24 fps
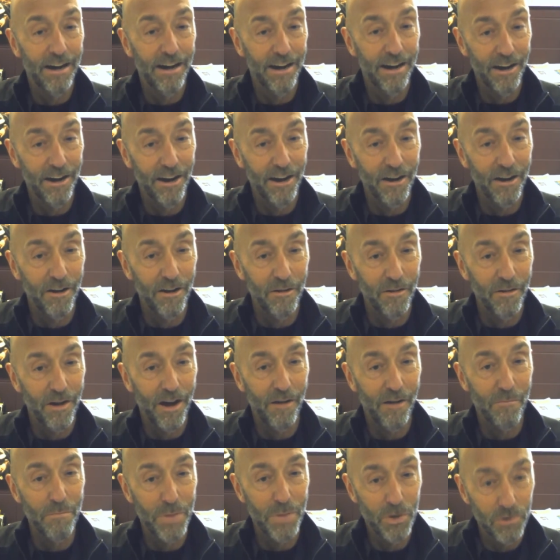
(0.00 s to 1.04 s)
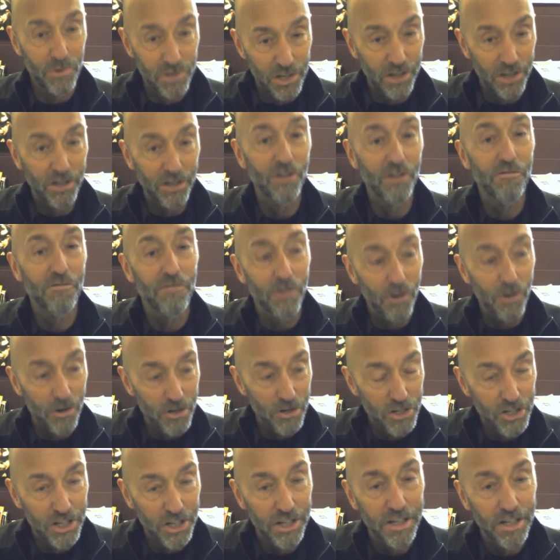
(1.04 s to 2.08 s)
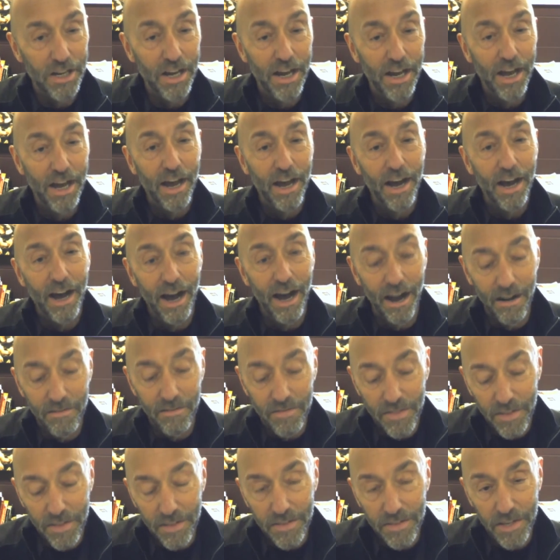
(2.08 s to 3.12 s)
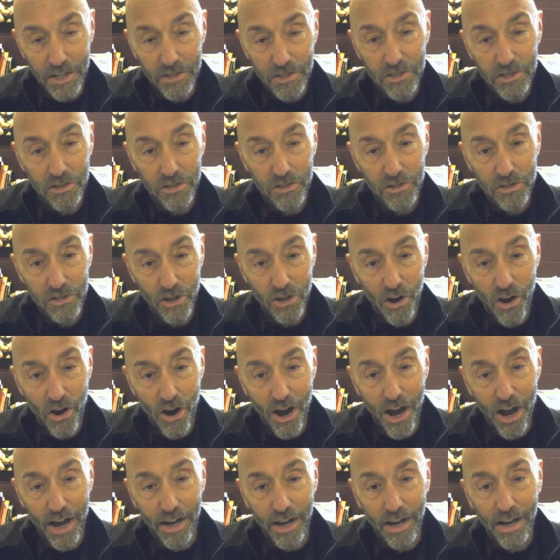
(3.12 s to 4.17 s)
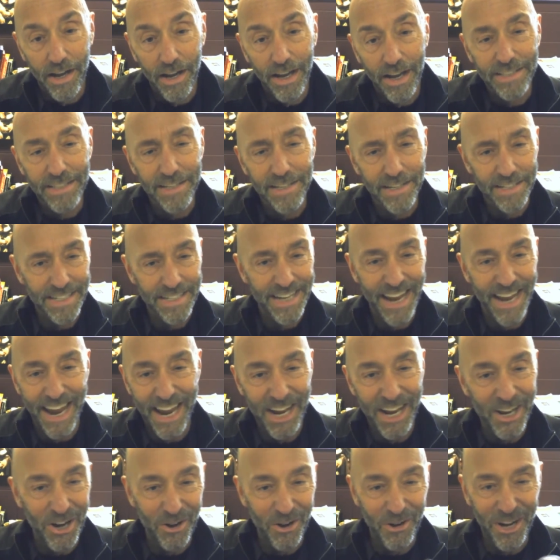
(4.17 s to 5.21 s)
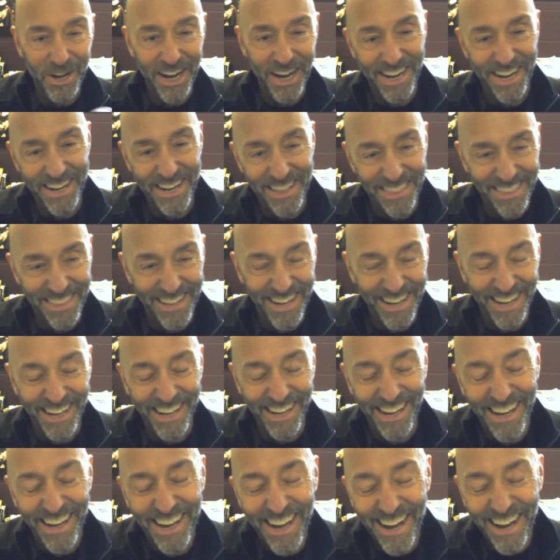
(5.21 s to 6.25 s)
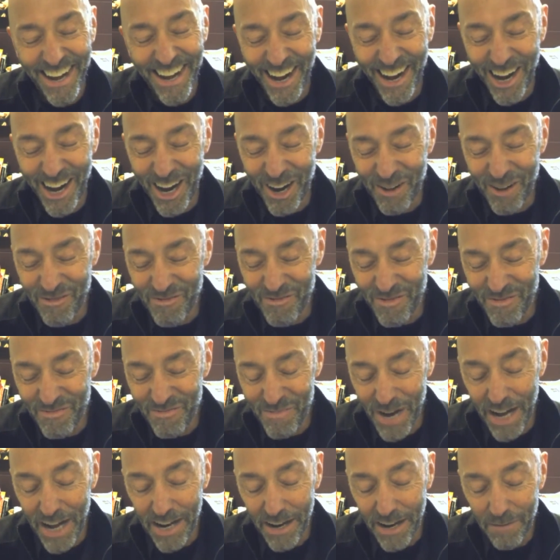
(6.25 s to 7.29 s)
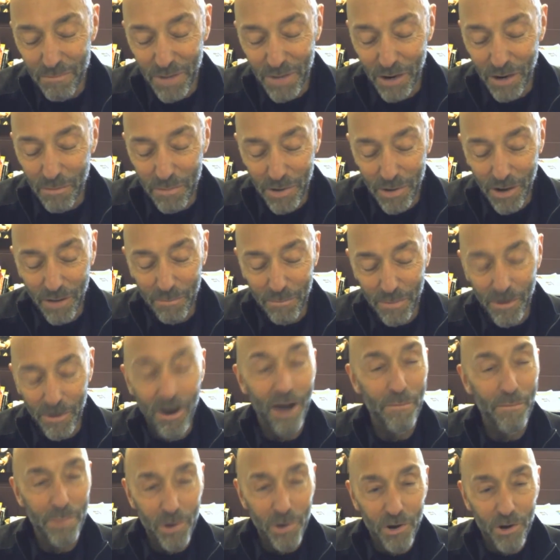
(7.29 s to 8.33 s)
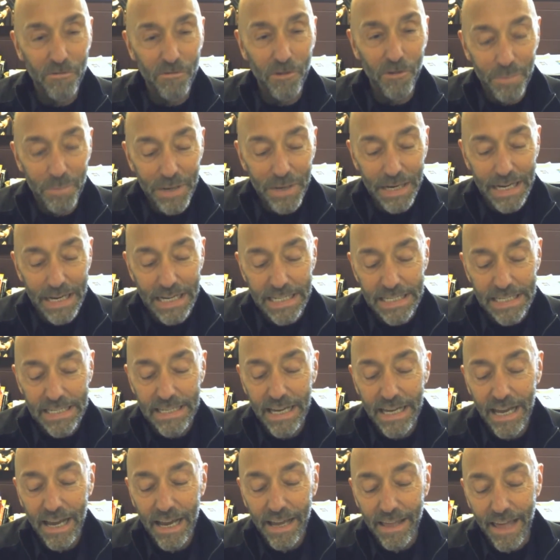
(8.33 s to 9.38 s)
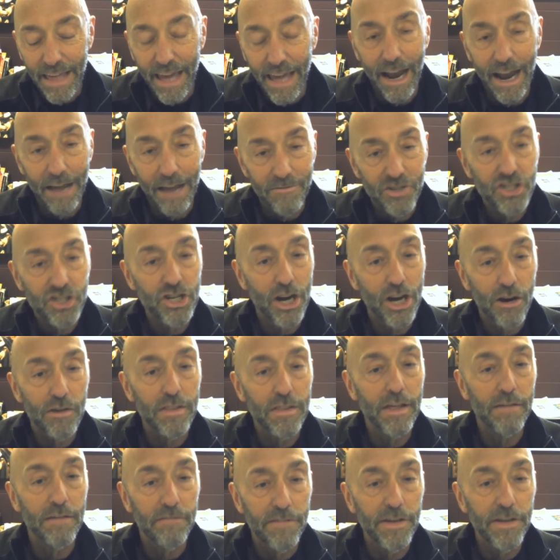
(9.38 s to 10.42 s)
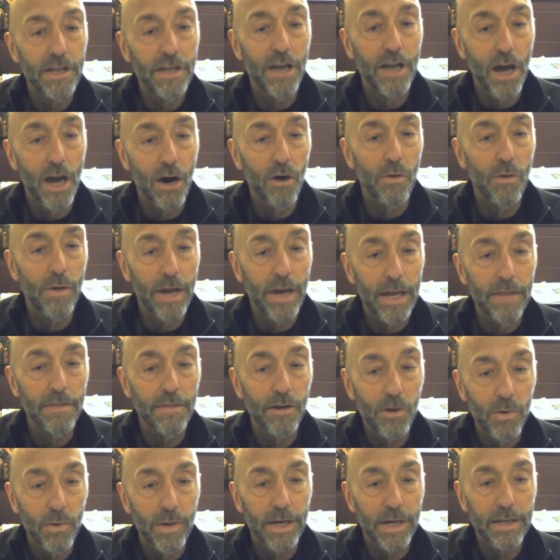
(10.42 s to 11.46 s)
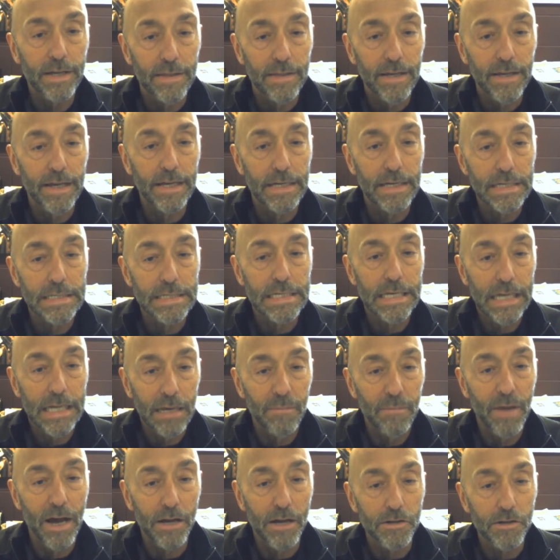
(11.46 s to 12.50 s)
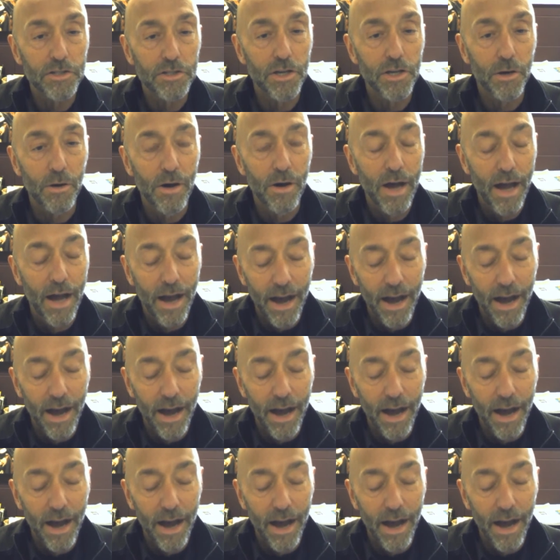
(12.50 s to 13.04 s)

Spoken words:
a musical version of this song. It's a tango kind of thing, but a beautiful piece. And I've shared that video in the Quick Things email. So